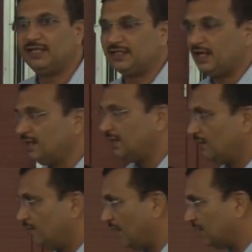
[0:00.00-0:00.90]
the
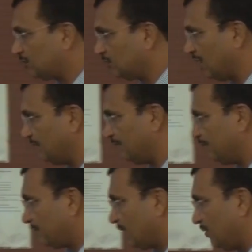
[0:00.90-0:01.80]
wealth to them.
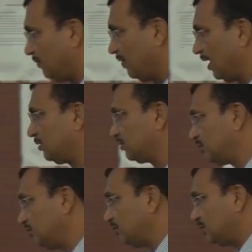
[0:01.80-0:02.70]
Wealth
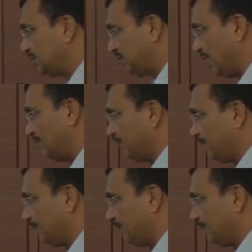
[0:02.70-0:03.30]
to them.